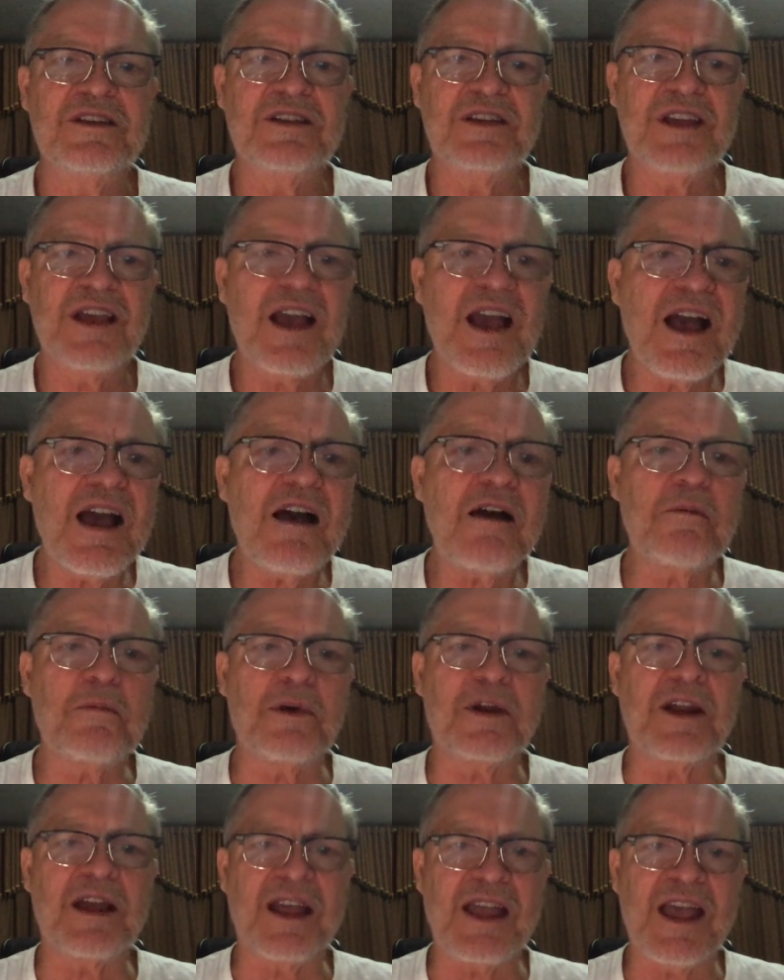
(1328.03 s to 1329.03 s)
Yeah,
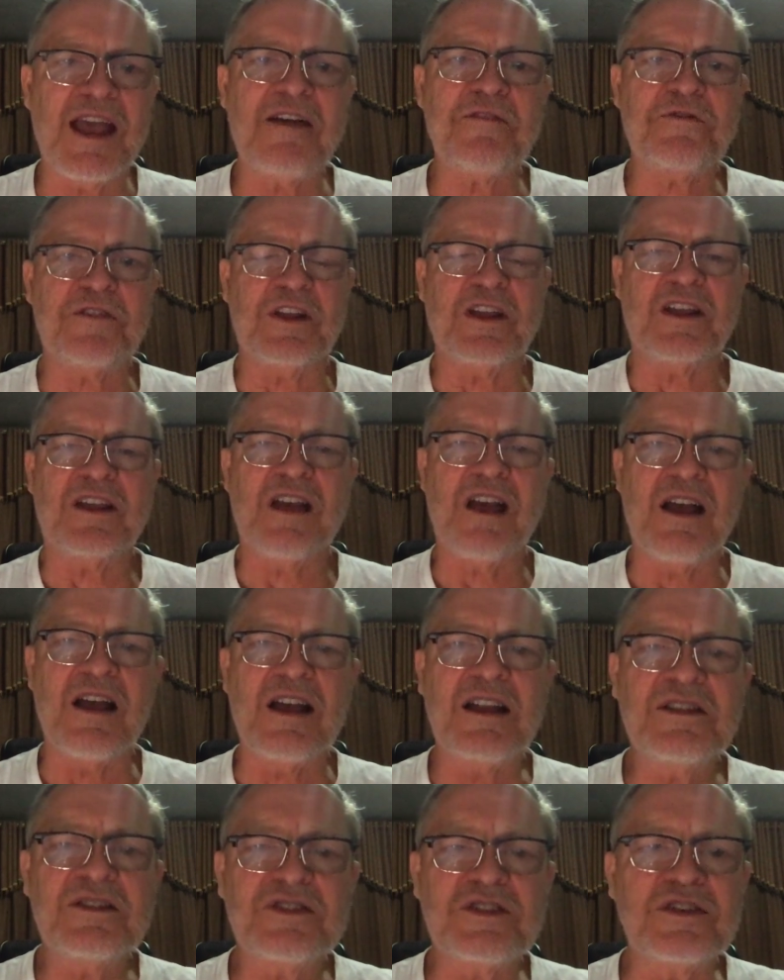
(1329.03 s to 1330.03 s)
but I have to
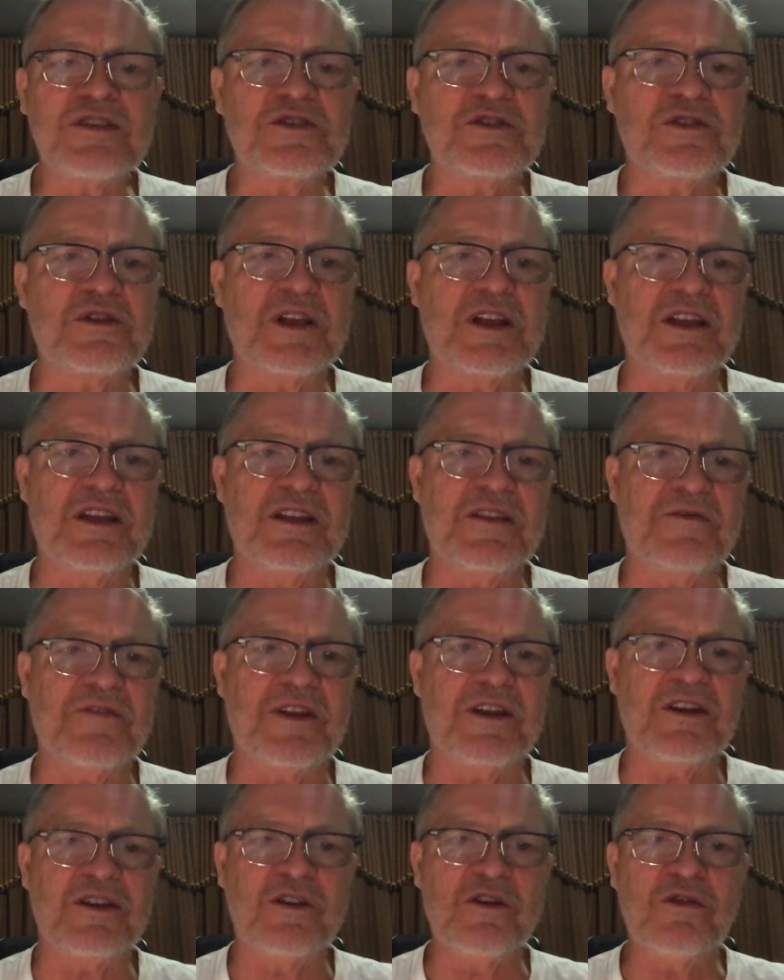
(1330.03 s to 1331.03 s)
concentrate if
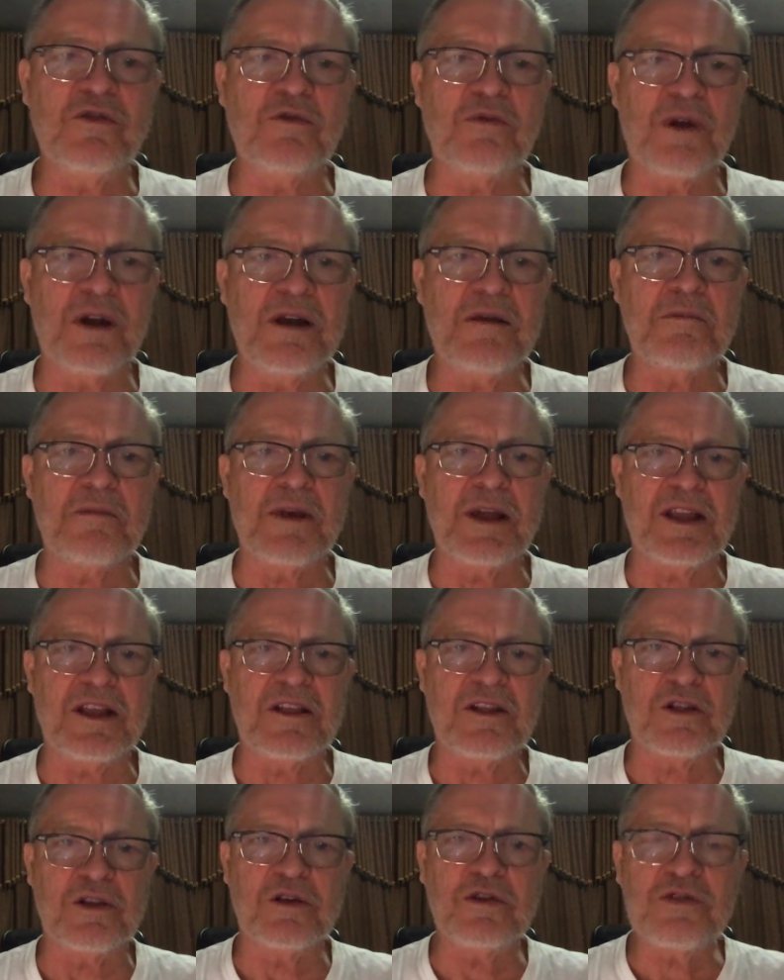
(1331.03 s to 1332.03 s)
I don't want my
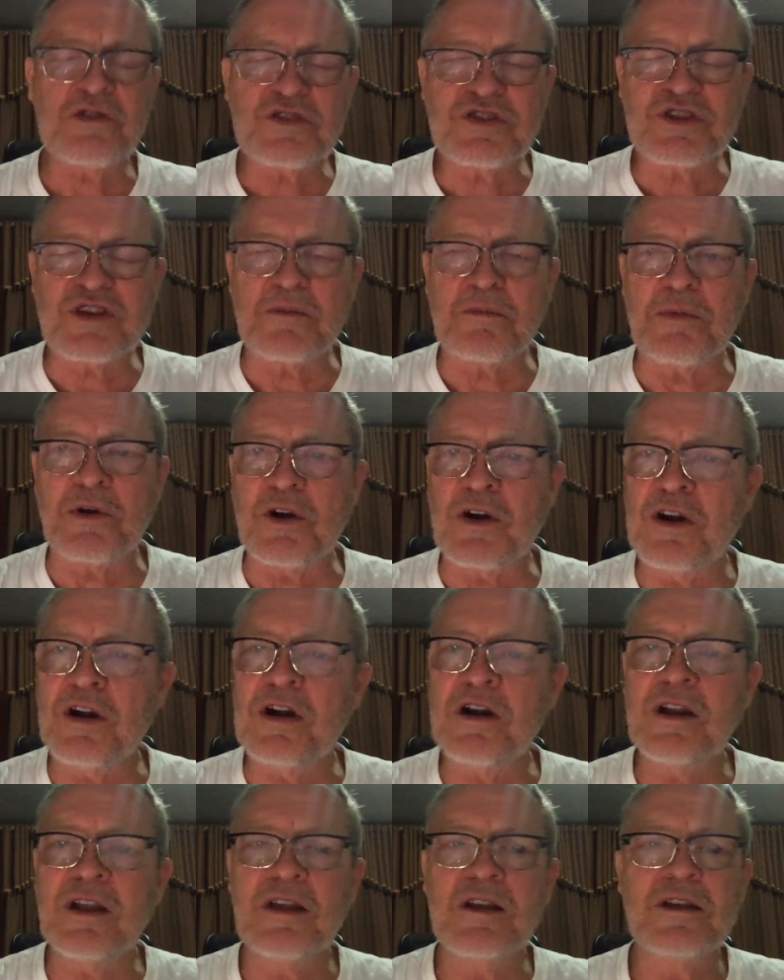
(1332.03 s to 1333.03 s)
clothes to
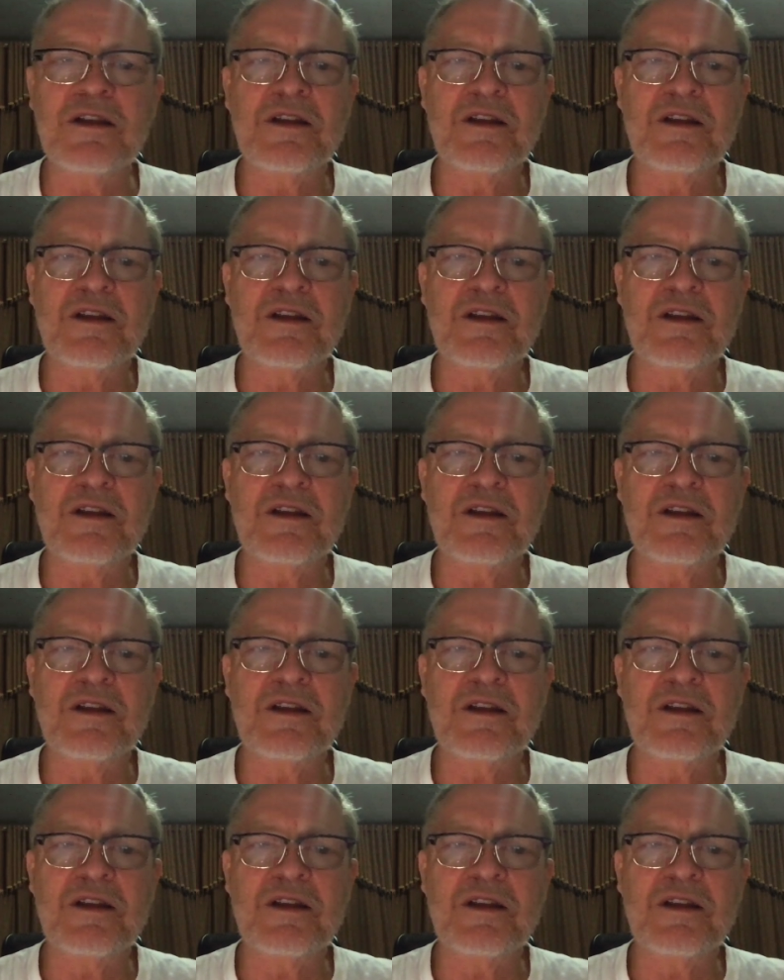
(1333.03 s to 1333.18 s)
burn,